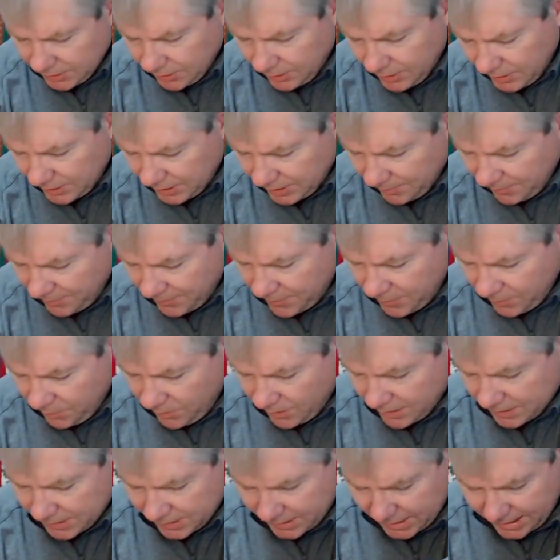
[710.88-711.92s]
So I know some of you
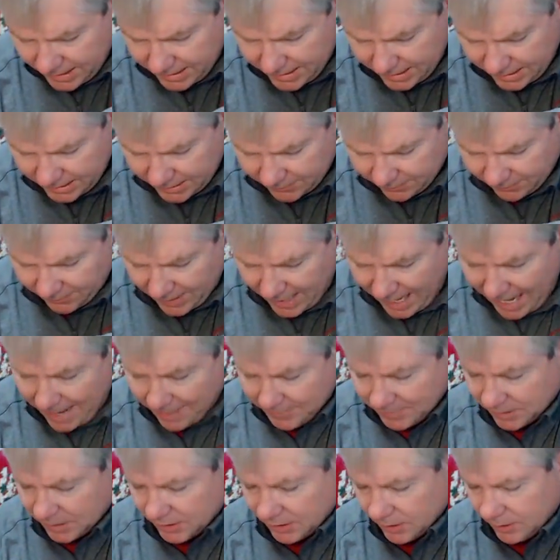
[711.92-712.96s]
want to see these
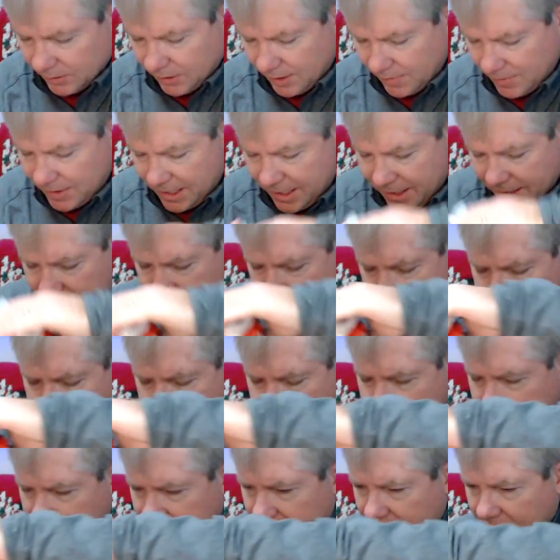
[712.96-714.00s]
flaps, so let me
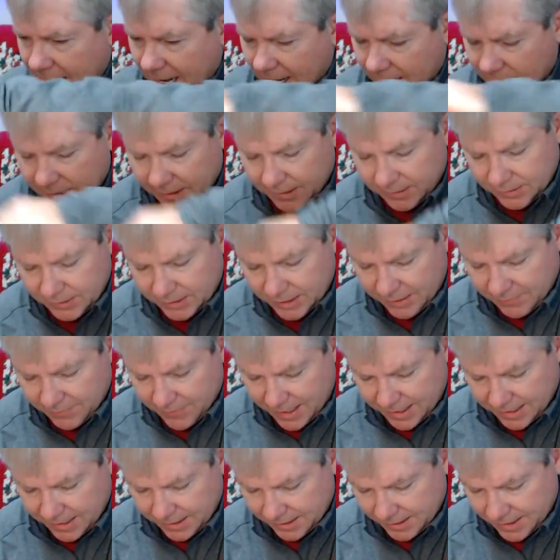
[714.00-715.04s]
get these out and see if
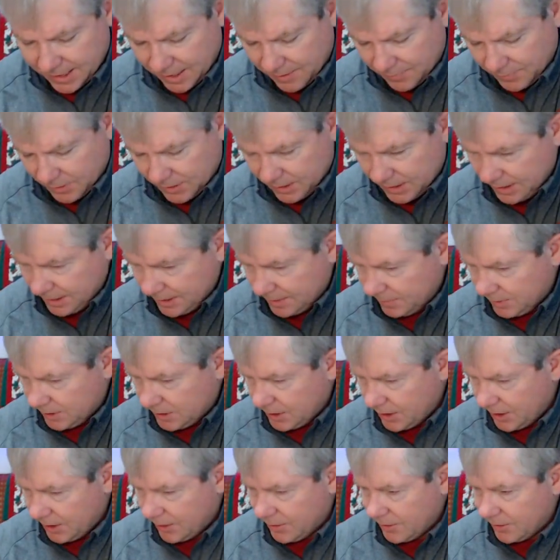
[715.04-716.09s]
I can kind of present them
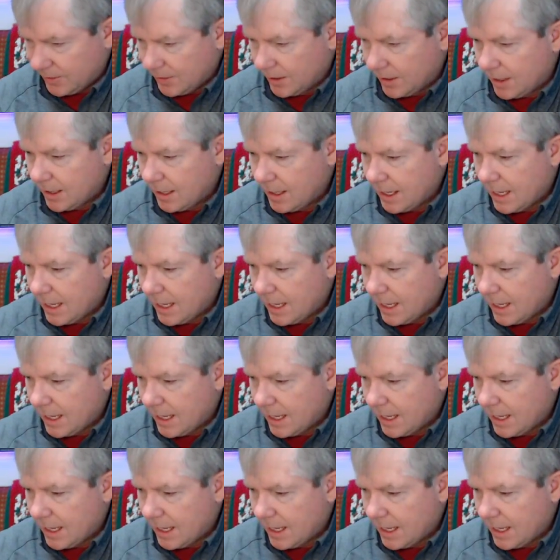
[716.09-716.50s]
to you.